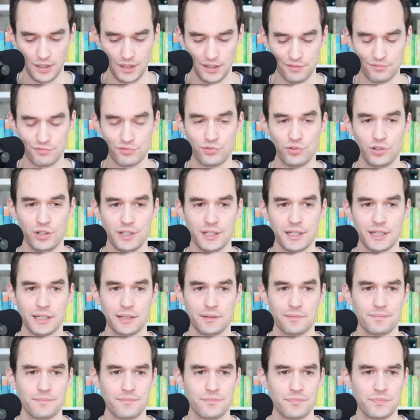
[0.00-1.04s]
of
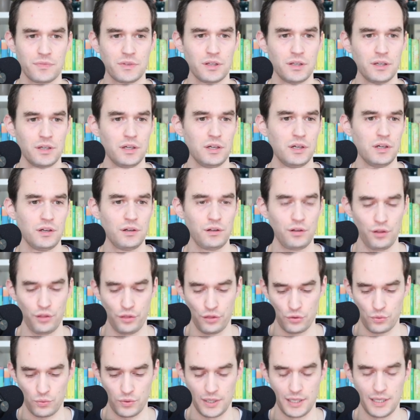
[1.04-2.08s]
Running
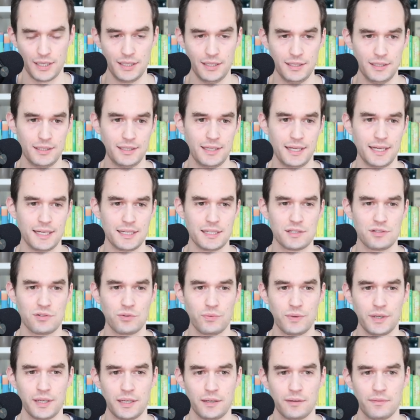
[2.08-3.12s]
3 days a
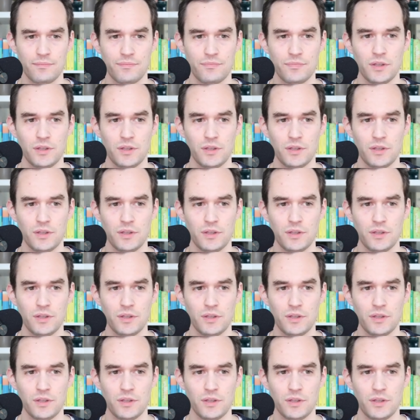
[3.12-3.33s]
Week.